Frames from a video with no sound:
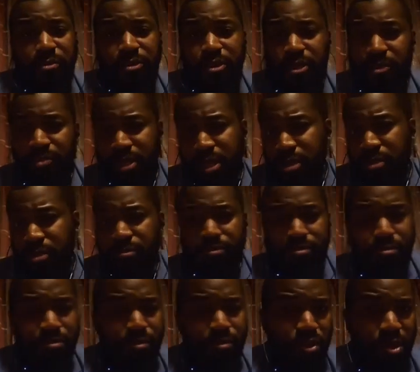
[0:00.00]
just be
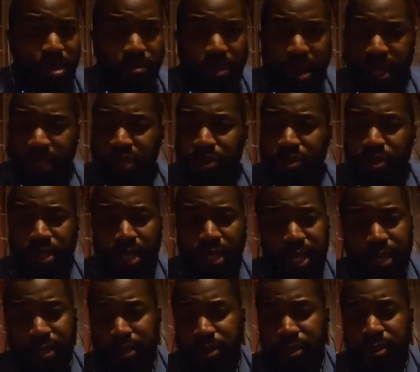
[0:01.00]
doing my
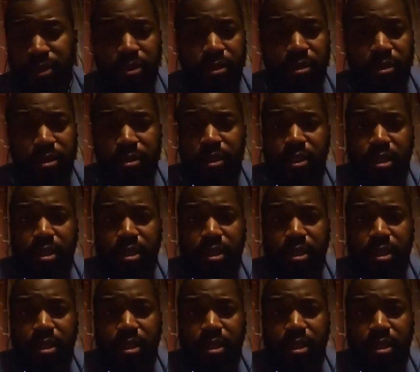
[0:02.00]
exercises to